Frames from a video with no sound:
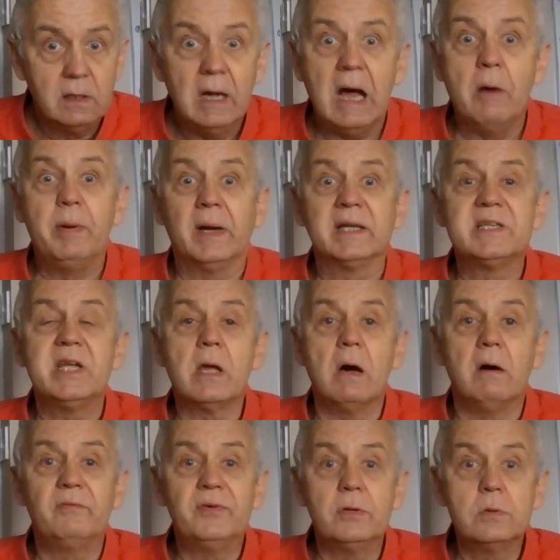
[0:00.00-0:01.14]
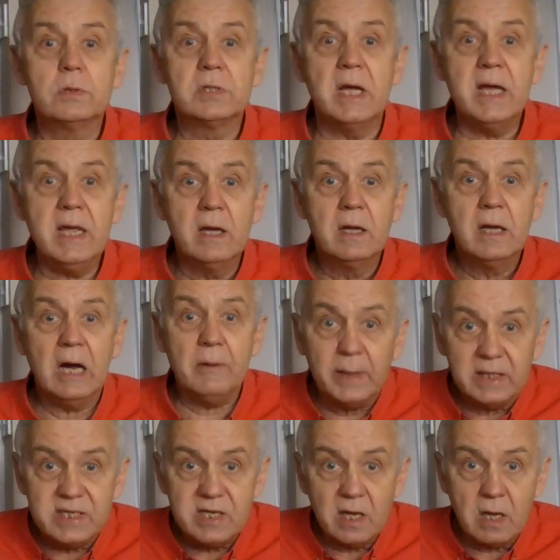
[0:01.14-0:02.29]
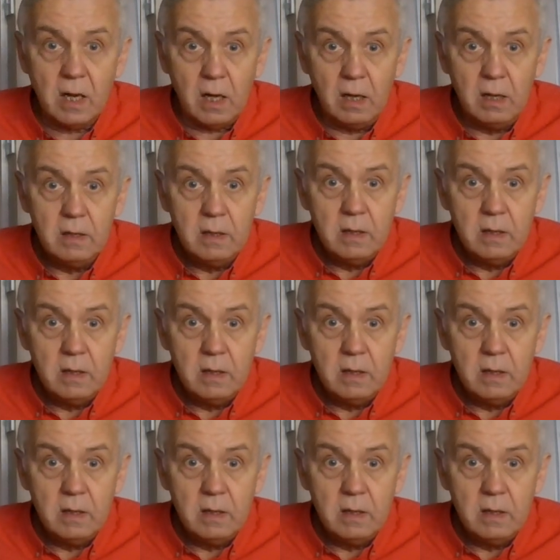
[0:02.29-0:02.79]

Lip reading: How bad has it got, folks? Eh? How bad has it got?